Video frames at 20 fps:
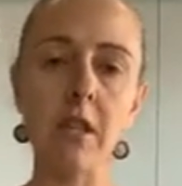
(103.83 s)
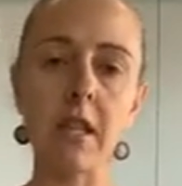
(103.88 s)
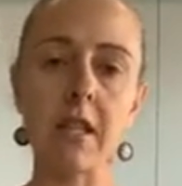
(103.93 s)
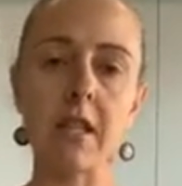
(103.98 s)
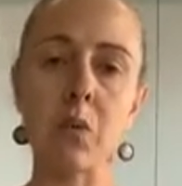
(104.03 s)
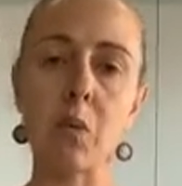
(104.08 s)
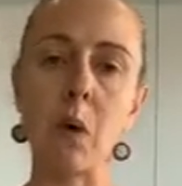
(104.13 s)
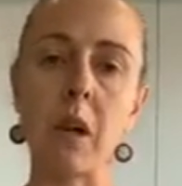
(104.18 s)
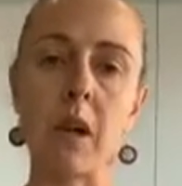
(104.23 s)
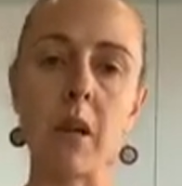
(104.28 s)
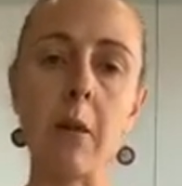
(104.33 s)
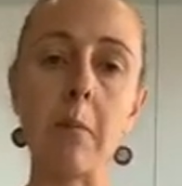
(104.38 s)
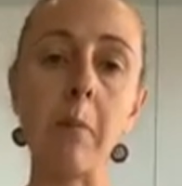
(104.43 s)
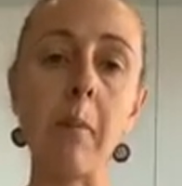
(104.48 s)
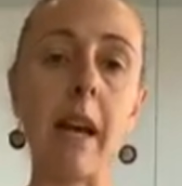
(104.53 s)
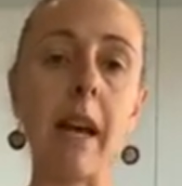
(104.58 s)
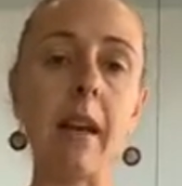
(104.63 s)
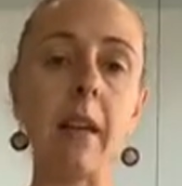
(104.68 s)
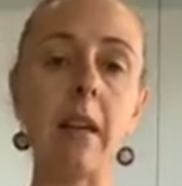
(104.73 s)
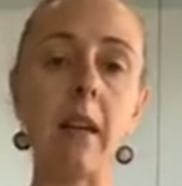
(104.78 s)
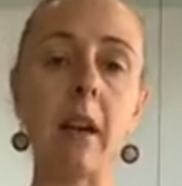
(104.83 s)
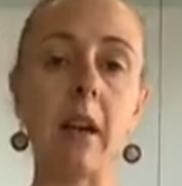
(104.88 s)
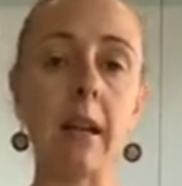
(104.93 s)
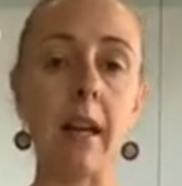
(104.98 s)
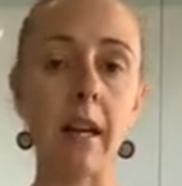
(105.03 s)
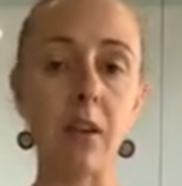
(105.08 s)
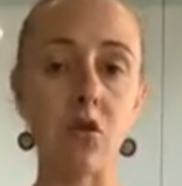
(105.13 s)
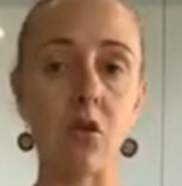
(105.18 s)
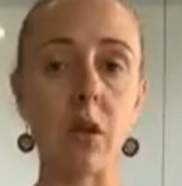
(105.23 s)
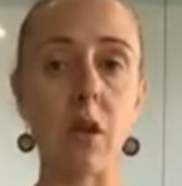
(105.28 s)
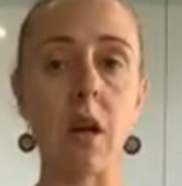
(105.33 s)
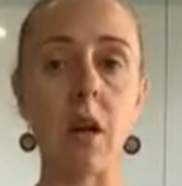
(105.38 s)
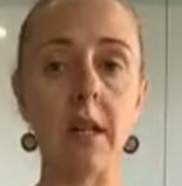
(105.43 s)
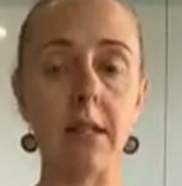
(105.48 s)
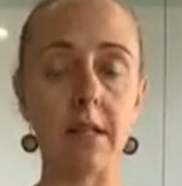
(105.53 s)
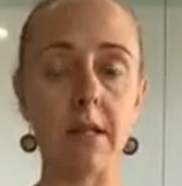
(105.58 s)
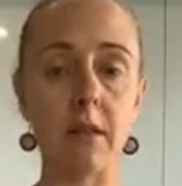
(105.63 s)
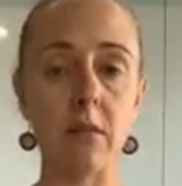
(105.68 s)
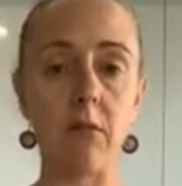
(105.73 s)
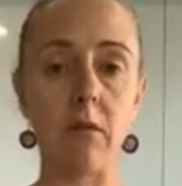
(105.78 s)
it's one of the main
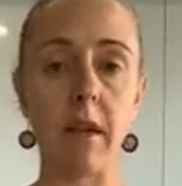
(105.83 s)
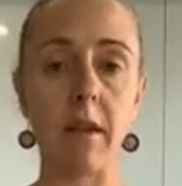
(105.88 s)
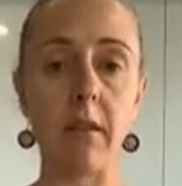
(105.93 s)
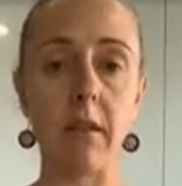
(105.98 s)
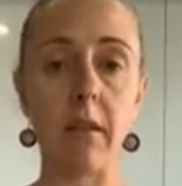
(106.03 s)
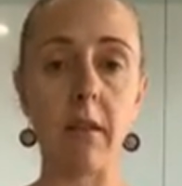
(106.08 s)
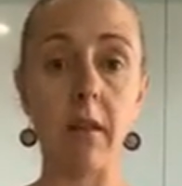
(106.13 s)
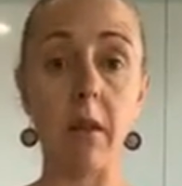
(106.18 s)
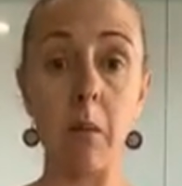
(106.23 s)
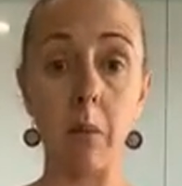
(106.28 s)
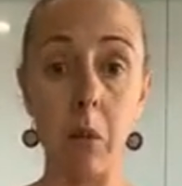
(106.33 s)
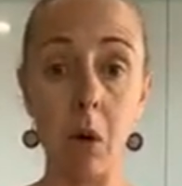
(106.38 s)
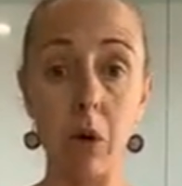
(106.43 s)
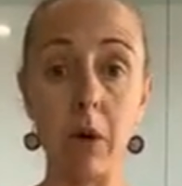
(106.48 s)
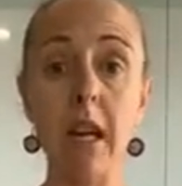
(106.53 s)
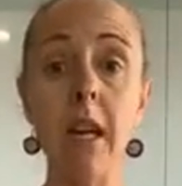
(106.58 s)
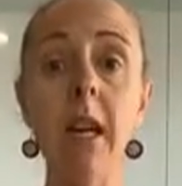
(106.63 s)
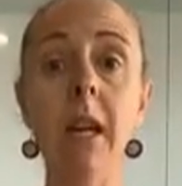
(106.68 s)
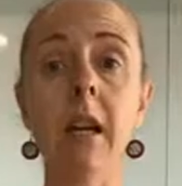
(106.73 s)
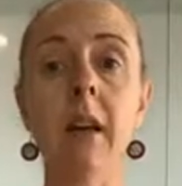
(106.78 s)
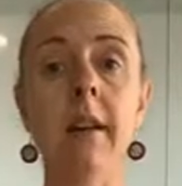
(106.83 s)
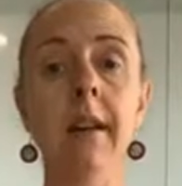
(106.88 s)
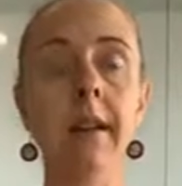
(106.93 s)
electrolytes that run the body.